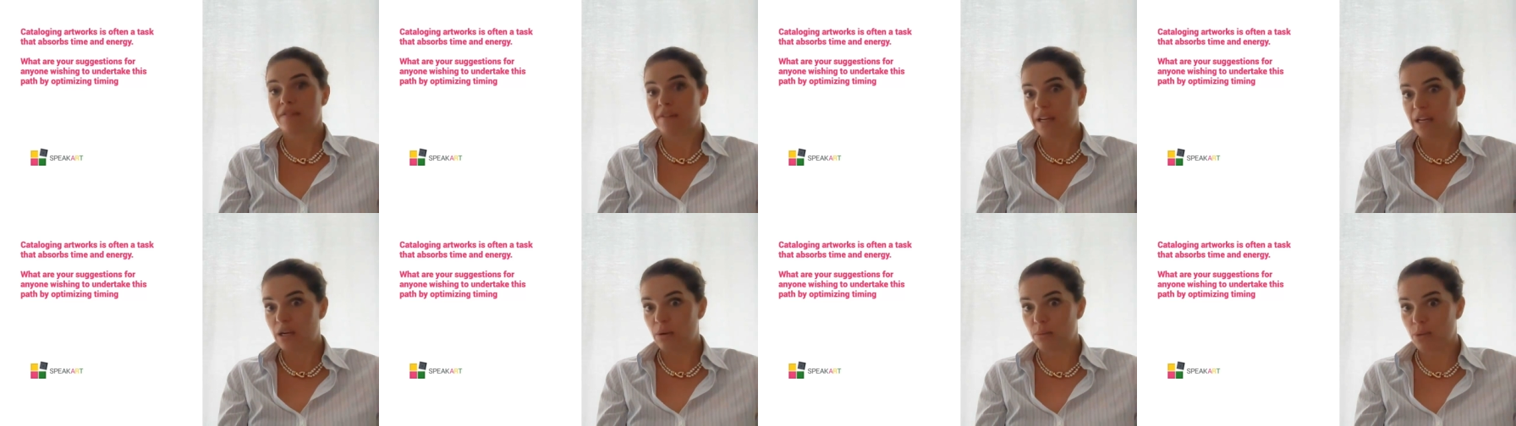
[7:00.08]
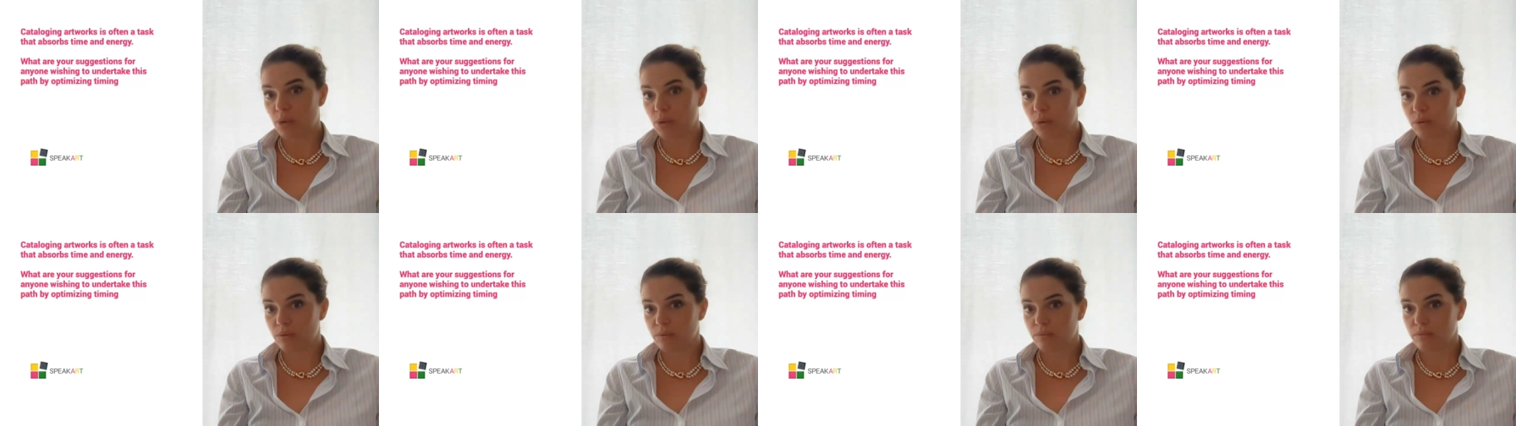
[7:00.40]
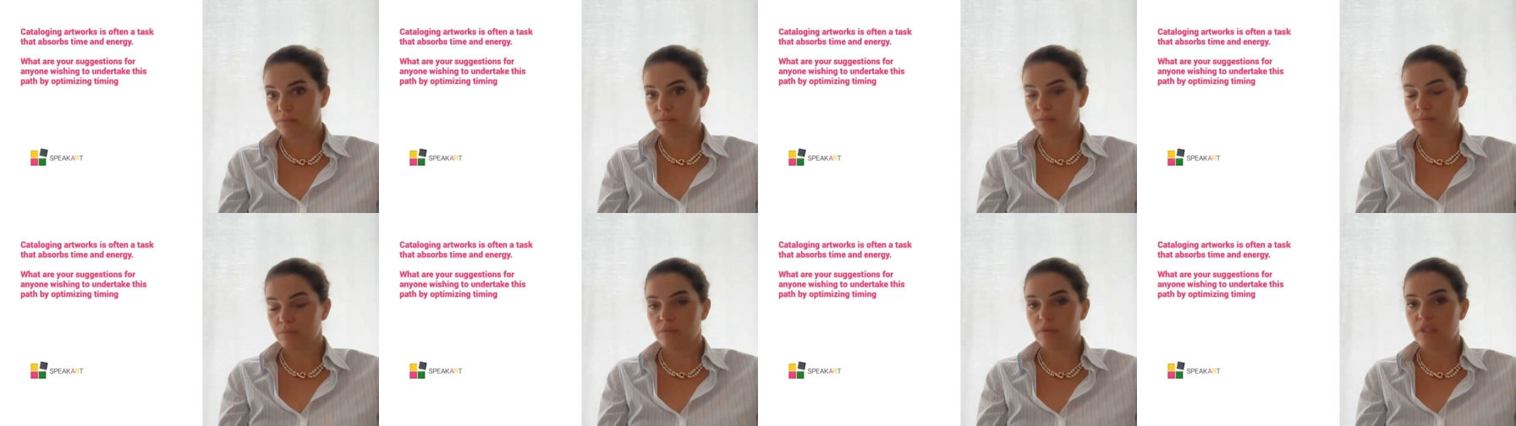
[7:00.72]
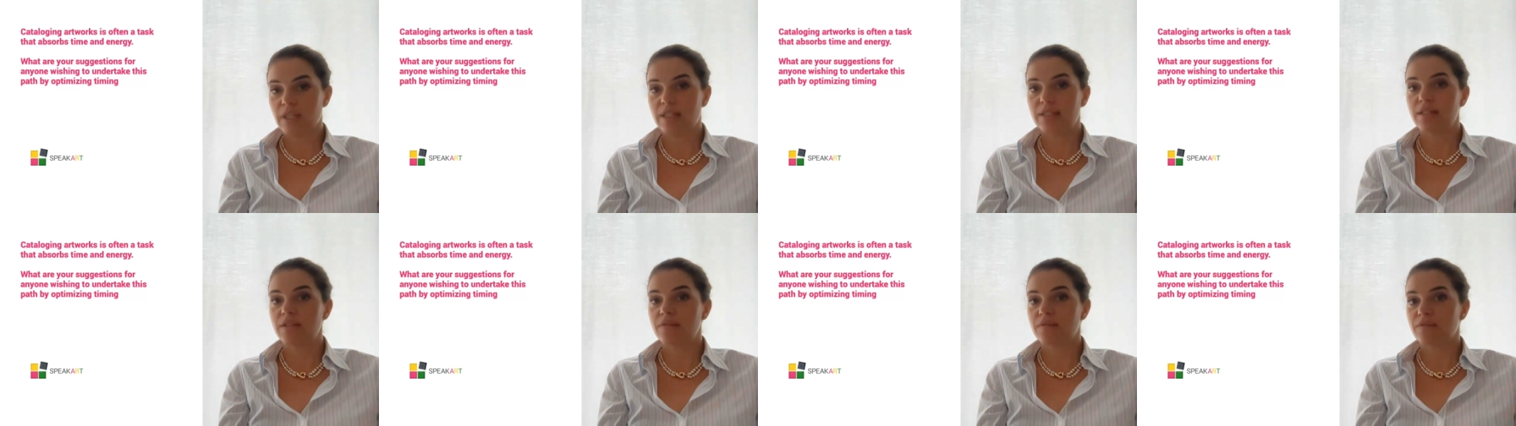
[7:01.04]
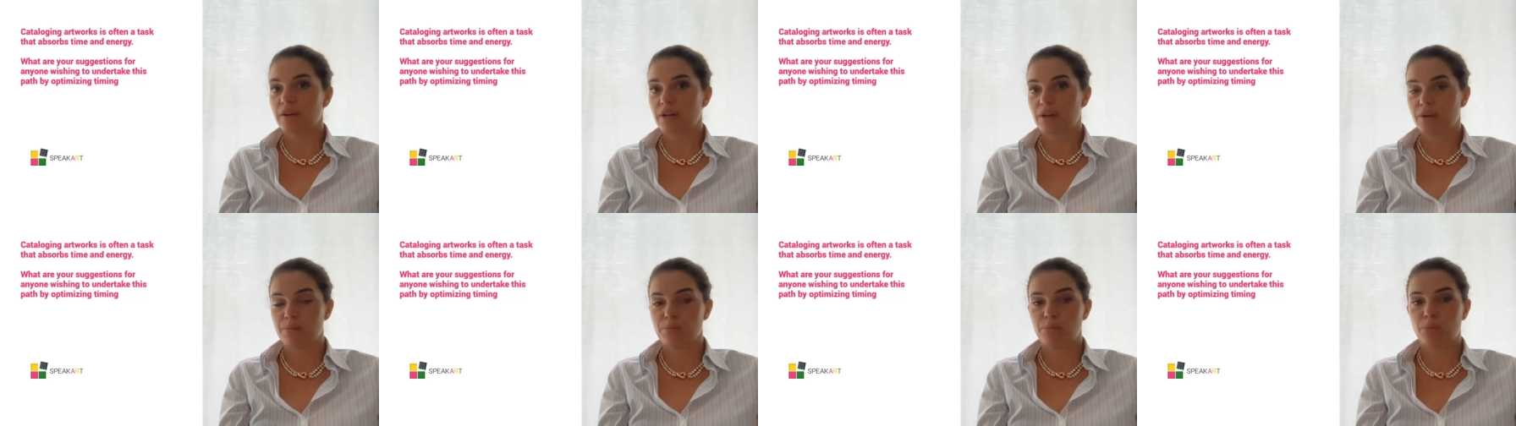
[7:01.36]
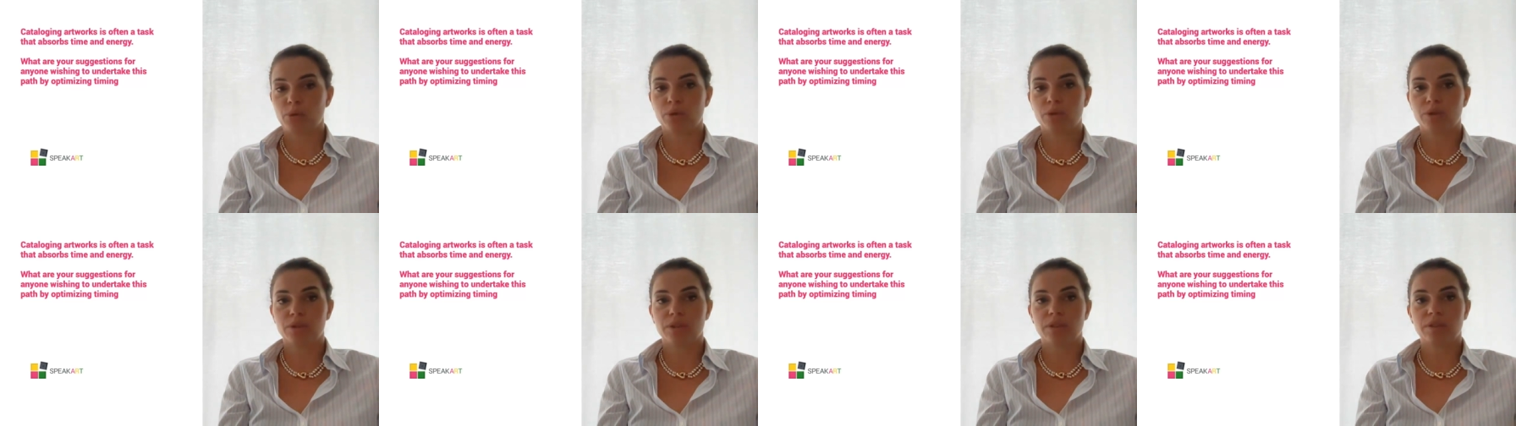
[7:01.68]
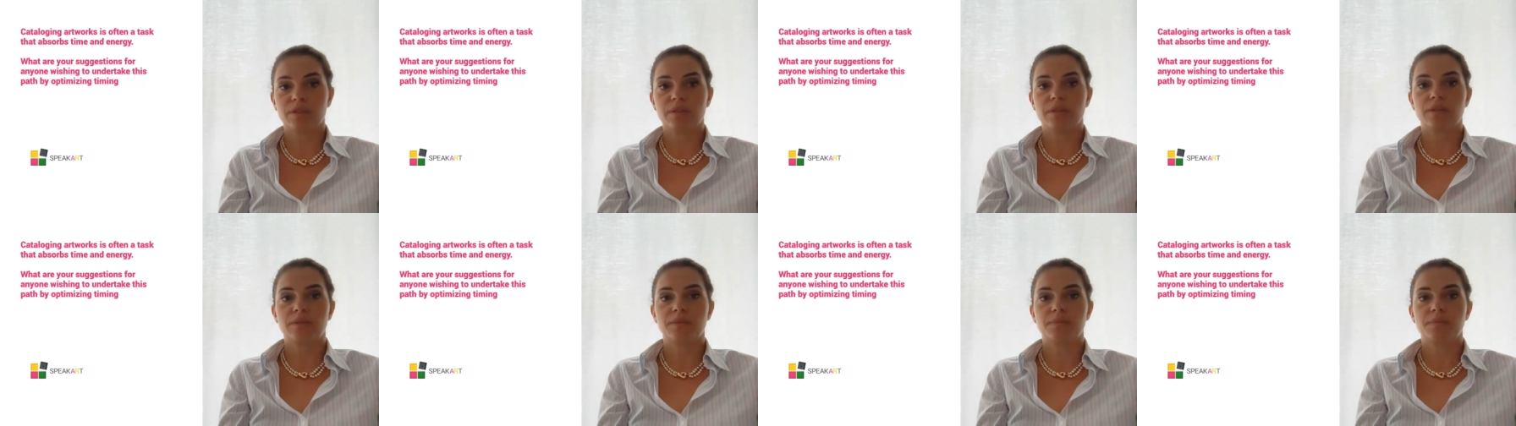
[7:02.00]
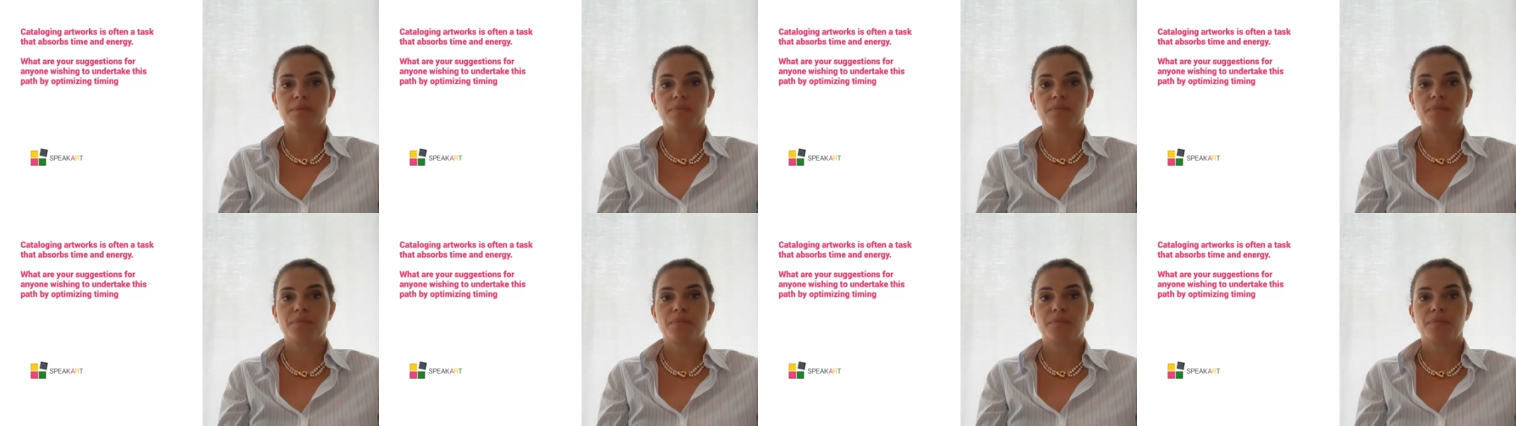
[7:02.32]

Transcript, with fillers: available. That's very important.